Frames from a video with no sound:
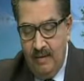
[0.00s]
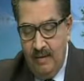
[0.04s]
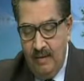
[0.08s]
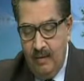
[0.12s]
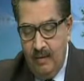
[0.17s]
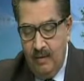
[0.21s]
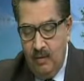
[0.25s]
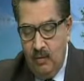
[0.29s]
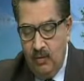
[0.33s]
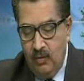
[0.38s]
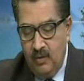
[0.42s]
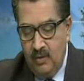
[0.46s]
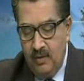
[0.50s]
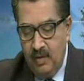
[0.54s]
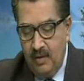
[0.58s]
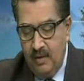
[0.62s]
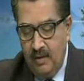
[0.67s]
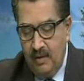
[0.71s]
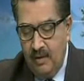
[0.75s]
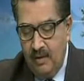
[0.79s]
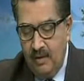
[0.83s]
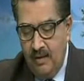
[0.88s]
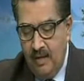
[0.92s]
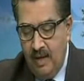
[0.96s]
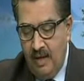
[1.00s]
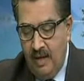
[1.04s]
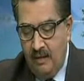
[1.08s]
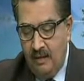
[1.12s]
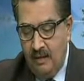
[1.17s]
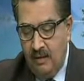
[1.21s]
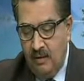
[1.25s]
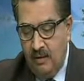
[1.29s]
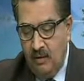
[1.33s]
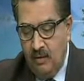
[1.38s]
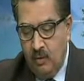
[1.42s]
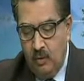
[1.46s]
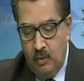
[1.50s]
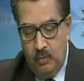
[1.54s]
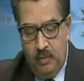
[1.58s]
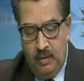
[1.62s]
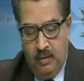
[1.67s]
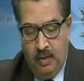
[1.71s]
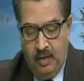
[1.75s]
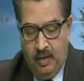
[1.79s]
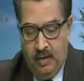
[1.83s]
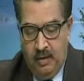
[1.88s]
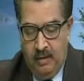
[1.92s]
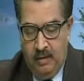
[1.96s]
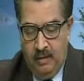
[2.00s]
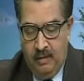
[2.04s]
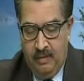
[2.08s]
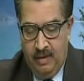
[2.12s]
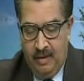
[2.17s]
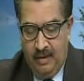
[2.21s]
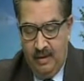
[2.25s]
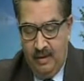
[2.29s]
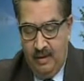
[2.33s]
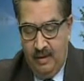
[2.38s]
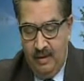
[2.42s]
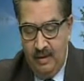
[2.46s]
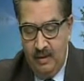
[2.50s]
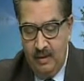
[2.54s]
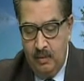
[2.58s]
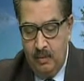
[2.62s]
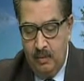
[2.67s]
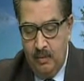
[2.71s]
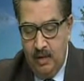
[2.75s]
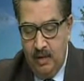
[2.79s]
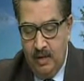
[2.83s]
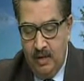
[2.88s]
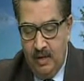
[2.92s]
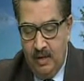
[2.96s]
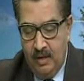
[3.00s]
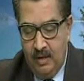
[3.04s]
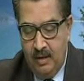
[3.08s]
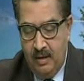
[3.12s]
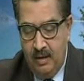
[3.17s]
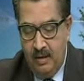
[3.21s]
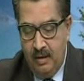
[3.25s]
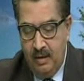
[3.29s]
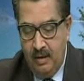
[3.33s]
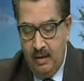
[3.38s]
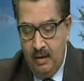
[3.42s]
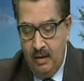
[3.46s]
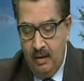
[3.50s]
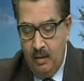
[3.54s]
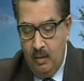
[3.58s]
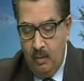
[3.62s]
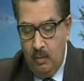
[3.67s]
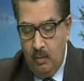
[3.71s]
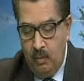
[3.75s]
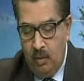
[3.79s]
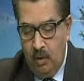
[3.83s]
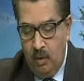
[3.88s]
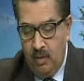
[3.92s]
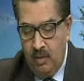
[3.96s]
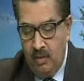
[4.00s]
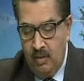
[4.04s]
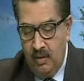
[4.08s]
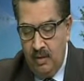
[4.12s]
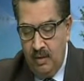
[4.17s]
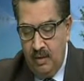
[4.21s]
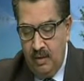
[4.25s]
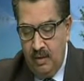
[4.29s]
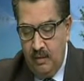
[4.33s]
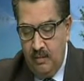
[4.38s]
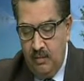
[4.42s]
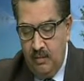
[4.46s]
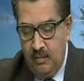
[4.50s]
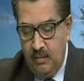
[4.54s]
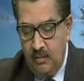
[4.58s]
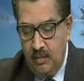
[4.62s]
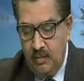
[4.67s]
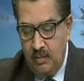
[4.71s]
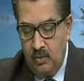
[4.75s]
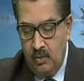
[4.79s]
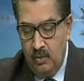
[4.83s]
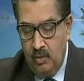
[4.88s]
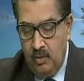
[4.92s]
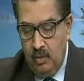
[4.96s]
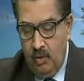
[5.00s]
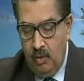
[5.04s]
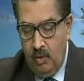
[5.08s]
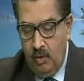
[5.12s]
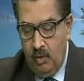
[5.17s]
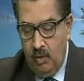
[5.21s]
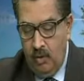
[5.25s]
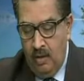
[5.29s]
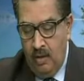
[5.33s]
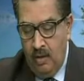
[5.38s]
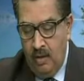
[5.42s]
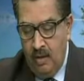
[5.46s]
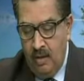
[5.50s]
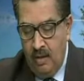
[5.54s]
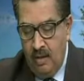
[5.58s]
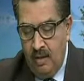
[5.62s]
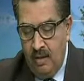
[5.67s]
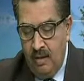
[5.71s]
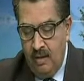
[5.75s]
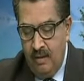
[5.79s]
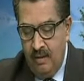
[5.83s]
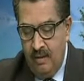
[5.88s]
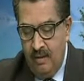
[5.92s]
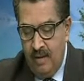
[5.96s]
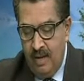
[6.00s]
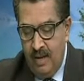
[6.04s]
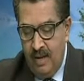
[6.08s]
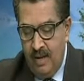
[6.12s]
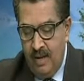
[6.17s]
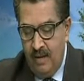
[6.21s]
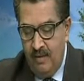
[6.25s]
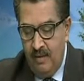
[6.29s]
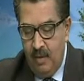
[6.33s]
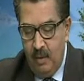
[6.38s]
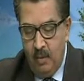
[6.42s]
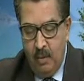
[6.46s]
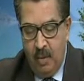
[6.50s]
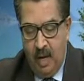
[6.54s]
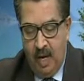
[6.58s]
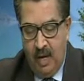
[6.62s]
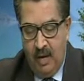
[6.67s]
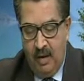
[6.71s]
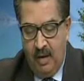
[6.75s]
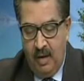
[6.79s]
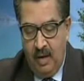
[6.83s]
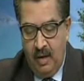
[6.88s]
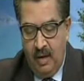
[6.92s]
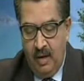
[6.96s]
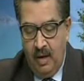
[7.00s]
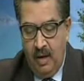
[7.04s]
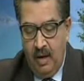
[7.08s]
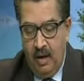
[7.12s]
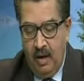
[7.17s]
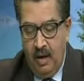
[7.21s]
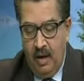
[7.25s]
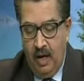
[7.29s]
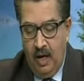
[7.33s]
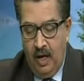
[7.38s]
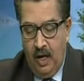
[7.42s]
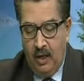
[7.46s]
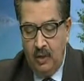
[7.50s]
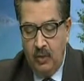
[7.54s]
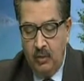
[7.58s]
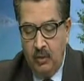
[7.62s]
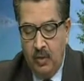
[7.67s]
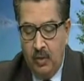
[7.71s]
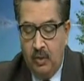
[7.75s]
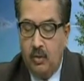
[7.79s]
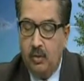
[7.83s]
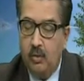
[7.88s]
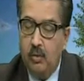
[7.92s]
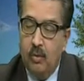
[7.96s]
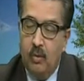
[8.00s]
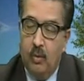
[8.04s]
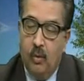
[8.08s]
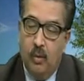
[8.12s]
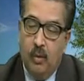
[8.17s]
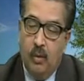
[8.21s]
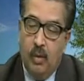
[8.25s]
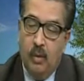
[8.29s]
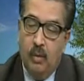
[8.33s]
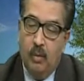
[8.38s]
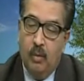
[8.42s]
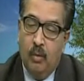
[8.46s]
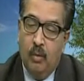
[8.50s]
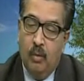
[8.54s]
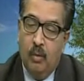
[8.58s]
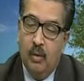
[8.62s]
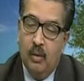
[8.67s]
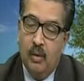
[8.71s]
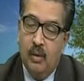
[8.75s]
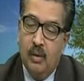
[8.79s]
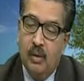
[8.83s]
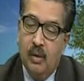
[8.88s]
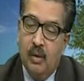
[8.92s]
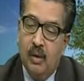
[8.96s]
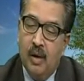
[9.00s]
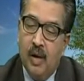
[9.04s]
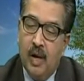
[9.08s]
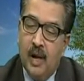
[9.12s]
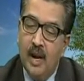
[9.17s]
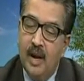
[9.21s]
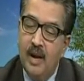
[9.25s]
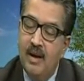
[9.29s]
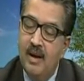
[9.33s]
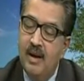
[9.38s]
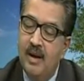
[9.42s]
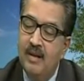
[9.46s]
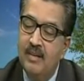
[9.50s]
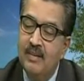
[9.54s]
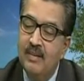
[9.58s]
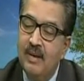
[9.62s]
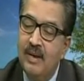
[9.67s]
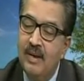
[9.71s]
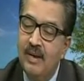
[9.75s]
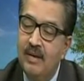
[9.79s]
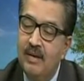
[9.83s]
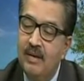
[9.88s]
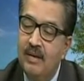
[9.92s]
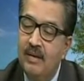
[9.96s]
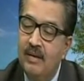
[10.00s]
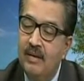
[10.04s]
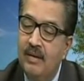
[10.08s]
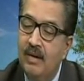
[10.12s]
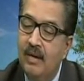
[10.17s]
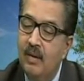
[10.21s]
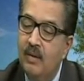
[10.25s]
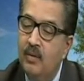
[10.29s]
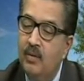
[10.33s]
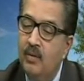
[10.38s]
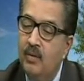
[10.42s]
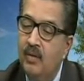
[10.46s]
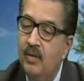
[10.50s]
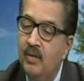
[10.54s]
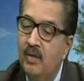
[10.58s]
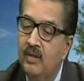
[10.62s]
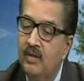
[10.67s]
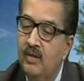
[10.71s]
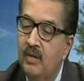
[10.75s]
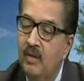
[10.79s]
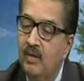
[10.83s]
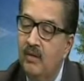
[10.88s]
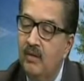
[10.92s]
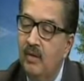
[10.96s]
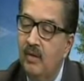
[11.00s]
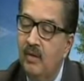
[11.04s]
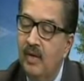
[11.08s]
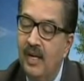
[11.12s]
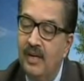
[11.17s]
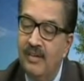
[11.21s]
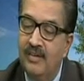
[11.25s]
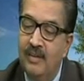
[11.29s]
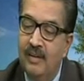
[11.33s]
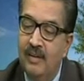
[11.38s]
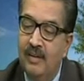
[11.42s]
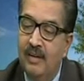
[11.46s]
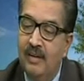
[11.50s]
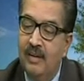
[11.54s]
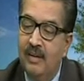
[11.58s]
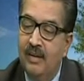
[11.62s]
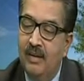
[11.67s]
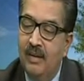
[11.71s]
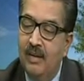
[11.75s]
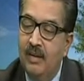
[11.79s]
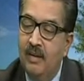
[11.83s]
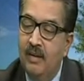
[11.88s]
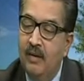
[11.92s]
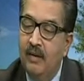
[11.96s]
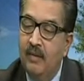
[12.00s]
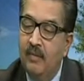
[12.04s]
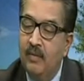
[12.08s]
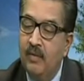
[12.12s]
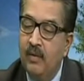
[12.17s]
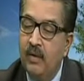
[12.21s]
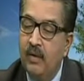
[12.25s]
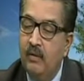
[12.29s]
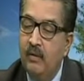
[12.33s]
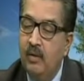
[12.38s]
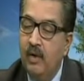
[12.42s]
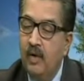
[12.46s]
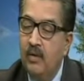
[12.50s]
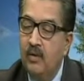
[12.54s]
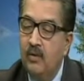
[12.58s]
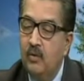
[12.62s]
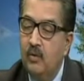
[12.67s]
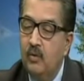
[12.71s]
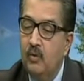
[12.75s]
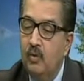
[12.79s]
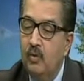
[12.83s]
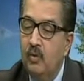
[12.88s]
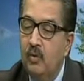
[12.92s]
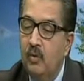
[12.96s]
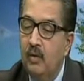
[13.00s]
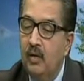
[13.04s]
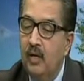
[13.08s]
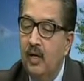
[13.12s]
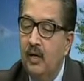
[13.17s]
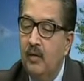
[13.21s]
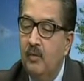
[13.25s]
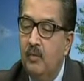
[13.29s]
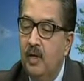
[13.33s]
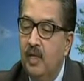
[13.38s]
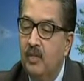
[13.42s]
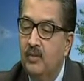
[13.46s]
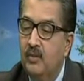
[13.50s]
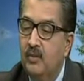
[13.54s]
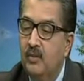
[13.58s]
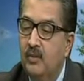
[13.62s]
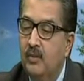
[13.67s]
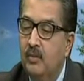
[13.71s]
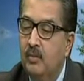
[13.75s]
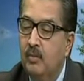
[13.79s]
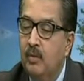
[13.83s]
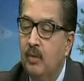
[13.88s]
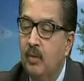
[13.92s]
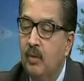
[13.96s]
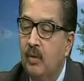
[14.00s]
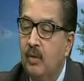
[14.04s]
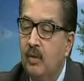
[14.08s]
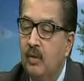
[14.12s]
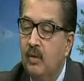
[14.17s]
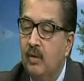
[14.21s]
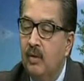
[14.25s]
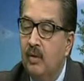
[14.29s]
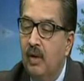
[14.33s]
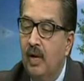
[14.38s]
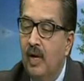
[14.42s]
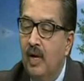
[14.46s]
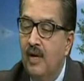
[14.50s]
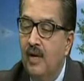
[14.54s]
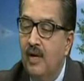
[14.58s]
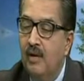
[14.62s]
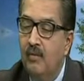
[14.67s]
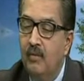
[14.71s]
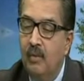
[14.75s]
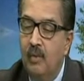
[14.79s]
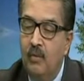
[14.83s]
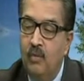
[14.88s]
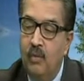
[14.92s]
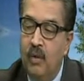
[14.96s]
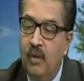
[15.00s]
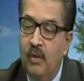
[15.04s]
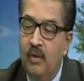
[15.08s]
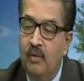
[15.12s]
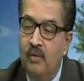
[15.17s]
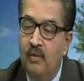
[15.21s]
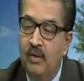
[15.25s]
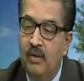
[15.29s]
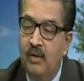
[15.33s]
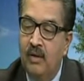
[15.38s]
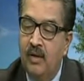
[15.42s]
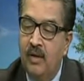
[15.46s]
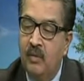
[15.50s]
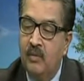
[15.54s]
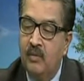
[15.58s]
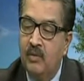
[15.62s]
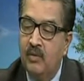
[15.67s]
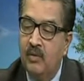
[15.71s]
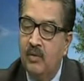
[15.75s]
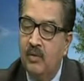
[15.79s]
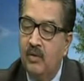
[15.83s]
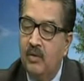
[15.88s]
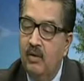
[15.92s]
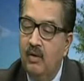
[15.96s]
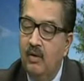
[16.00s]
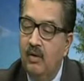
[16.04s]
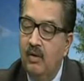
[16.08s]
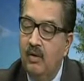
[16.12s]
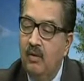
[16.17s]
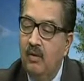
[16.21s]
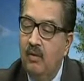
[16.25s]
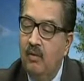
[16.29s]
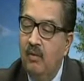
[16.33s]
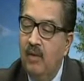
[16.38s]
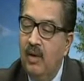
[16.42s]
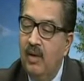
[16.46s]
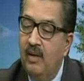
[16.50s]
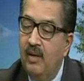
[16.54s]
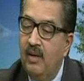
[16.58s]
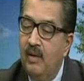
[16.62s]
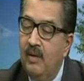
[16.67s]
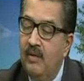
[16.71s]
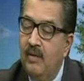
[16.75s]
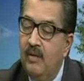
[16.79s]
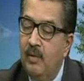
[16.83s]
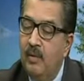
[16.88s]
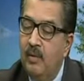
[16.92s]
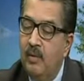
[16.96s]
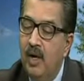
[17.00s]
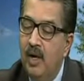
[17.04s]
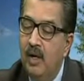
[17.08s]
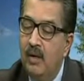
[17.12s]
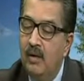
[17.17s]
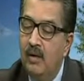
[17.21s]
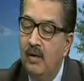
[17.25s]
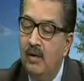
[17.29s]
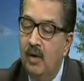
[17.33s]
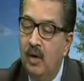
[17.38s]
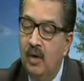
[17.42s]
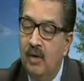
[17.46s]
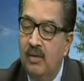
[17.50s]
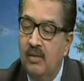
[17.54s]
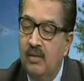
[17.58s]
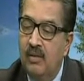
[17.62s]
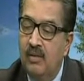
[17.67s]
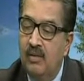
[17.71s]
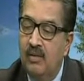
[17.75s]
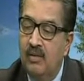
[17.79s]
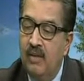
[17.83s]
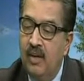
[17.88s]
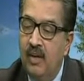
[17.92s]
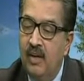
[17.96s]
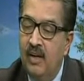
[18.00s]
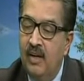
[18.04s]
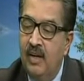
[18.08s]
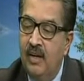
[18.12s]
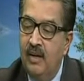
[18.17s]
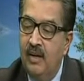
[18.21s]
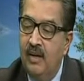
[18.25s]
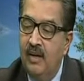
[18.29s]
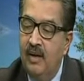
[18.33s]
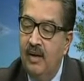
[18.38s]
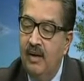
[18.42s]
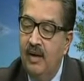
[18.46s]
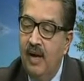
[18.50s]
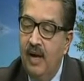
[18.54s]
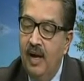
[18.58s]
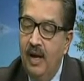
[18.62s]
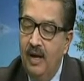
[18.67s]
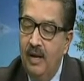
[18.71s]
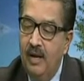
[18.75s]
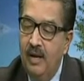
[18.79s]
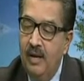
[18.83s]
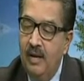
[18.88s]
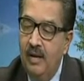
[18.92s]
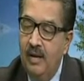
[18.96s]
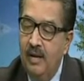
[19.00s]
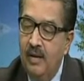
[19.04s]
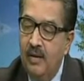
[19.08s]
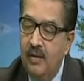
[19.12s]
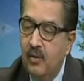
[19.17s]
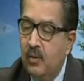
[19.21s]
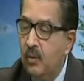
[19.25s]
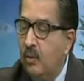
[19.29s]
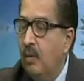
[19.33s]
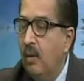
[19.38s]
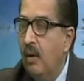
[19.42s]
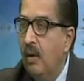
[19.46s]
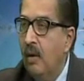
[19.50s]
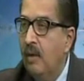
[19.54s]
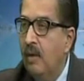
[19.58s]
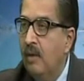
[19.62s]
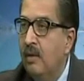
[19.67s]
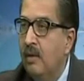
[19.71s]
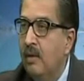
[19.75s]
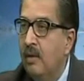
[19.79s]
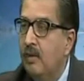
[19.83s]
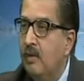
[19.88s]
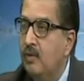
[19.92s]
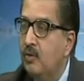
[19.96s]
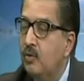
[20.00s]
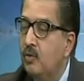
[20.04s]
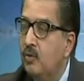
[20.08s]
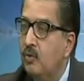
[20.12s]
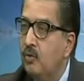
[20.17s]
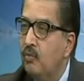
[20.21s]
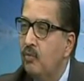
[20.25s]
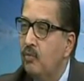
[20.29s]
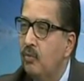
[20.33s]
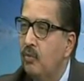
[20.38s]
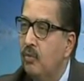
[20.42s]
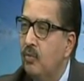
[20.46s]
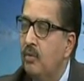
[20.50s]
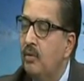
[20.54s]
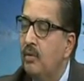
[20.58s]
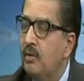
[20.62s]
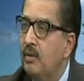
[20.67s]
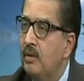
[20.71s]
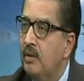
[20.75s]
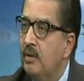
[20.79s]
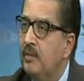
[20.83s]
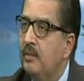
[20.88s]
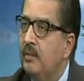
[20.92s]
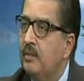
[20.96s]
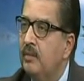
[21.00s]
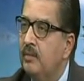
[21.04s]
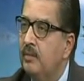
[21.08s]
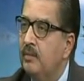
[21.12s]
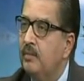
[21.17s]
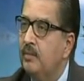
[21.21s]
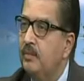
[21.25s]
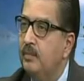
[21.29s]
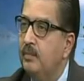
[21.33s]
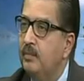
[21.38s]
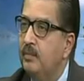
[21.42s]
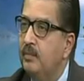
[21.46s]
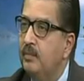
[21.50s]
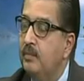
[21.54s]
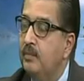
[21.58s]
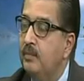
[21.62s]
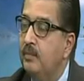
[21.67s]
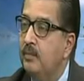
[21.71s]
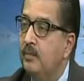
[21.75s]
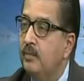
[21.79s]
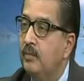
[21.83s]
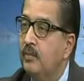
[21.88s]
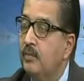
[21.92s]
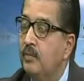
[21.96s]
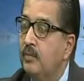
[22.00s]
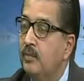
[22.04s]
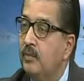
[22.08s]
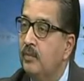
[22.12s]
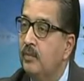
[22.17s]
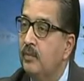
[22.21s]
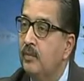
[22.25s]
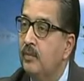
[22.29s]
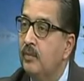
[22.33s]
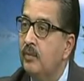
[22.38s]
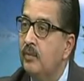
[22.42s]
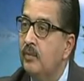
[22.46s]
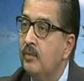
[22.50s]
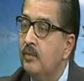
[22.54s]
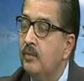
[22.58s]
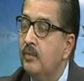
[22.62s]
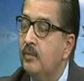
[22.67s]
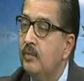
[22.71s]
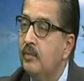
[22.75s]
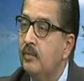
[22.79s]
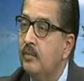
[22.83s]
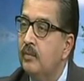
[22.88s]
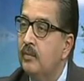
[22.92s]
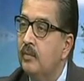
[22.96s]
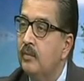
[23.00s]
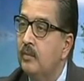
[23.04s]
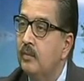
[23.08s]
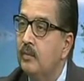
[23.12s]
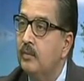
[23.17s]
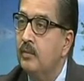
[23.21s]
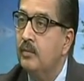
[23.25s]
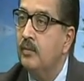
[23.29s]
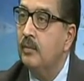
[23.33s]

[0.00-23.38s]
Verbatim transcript: There was nothing that could be done. The killers buried both the drums on the dry river bed and asked me to row the boat. 9 days later, the drums were discovered accidentally when a school headmaster's boat collided with one of the drums when the river bank got flooded, and so on and so forth. Yeah, it is one of the very